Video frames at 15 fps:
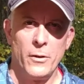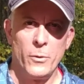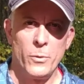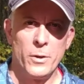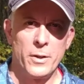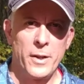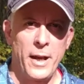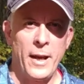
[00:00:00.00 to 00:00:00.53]
The
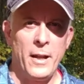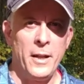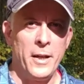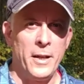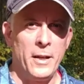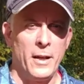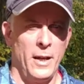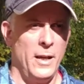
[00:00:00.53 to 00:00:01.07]
word
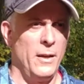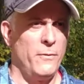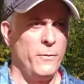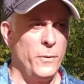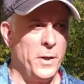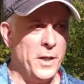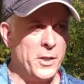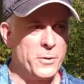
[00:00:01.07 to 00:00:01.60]
Kelly,
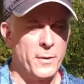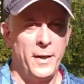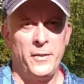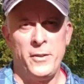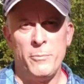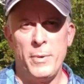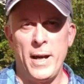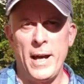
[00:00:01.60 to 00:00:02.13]
if we
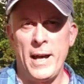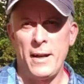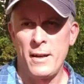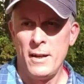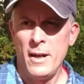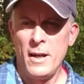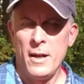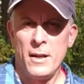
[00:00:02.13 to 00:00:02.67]
trace it
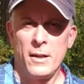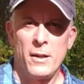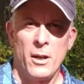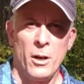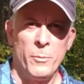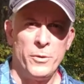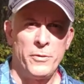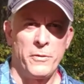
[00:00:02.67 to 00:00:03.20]
back,
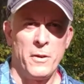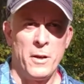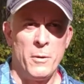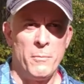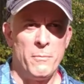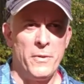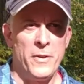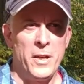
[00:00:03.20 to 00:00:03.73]
comes
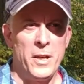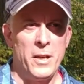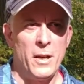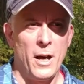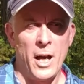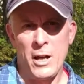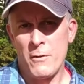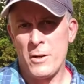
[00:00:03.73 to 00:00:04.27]
from the
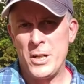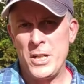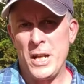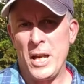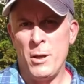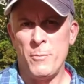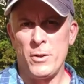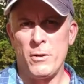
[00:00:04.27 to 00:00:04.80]
Irish
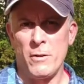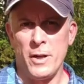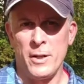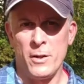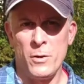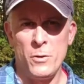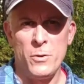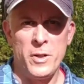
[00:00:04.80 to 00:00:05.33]

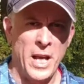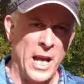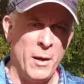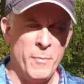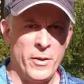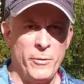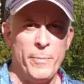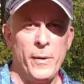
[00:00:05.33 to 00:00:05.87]
immigrant who
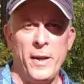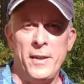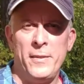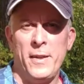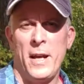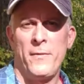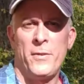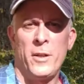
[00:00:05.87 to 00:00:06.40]
named this
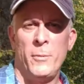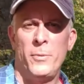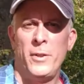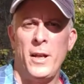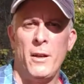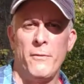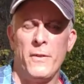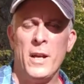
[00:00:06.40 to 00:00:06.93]
place after
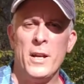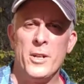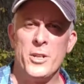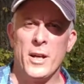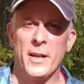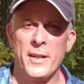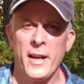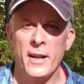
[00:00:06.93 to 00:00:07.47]
himself,
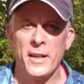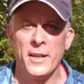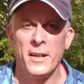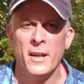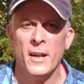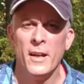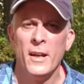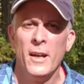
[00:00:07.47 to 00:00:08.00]
John Kelly.
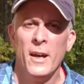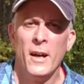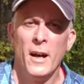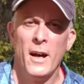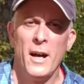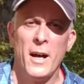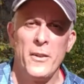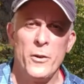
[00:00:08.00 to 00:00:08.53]

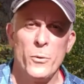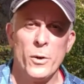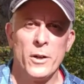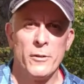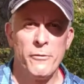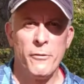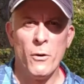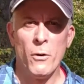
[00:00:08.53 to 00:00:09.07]
The
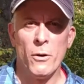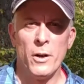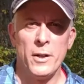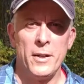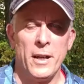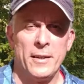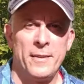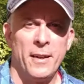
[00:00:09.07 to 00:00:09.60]
word
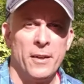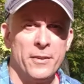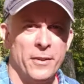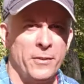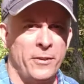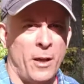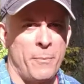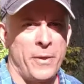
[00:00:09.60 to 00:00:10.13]
Ford tells
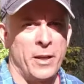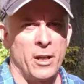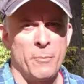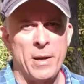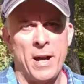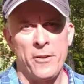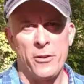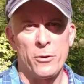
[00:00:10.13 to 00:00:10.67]
us something
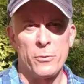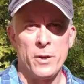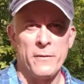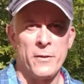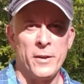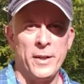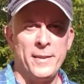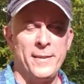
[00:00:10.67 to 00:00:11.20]
about the
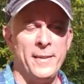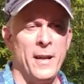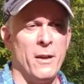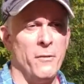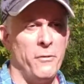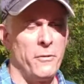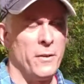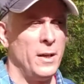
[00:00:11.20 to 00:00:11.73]
river
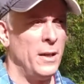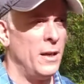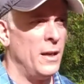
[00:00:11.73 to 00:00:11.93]
itself.